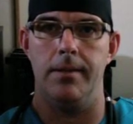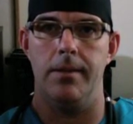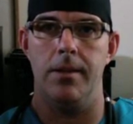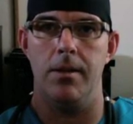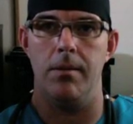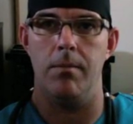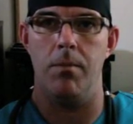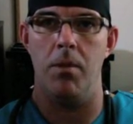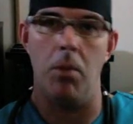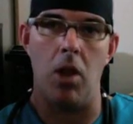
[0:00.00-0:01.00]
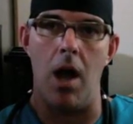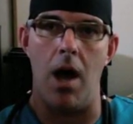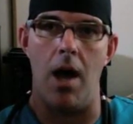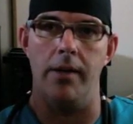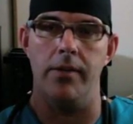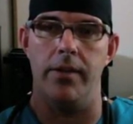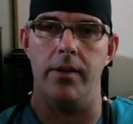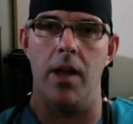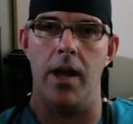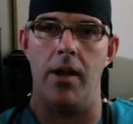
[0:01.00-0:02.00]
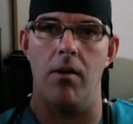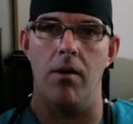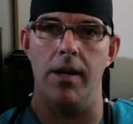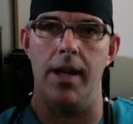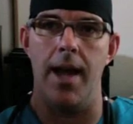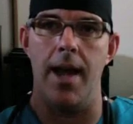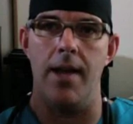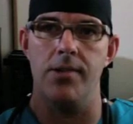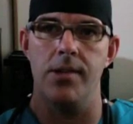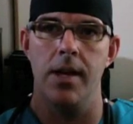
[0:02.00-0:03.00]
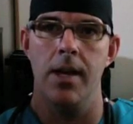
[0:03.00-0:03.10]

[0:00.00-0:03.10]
the blog that the client already has.